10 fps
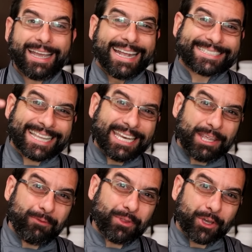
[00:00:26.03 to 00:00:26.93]
It's gonna
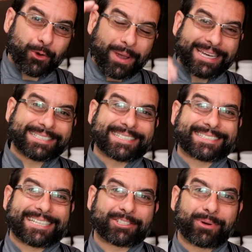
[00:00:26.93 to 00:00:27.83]
give you the greatest
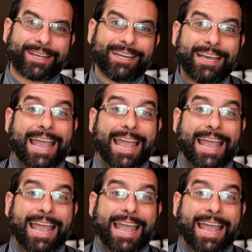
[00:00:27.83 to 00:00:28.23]
success rate,